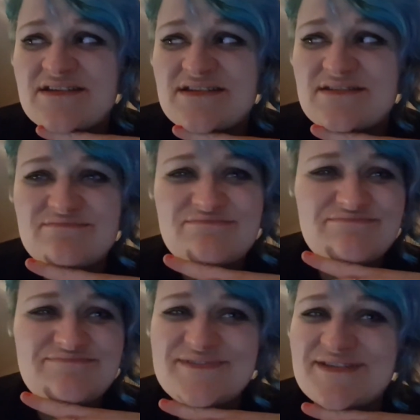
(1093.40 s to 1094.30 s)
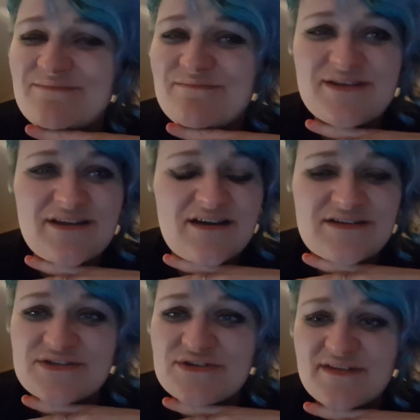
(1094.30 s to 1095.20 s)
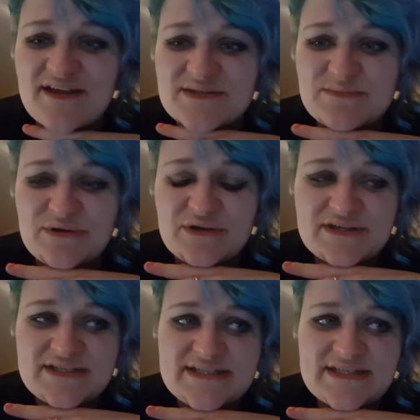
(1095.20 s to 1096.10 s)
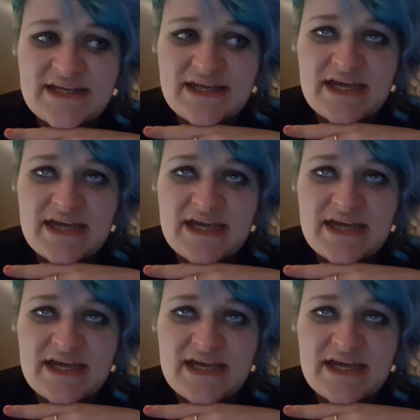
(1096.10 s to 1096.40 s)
just something under 2,000 books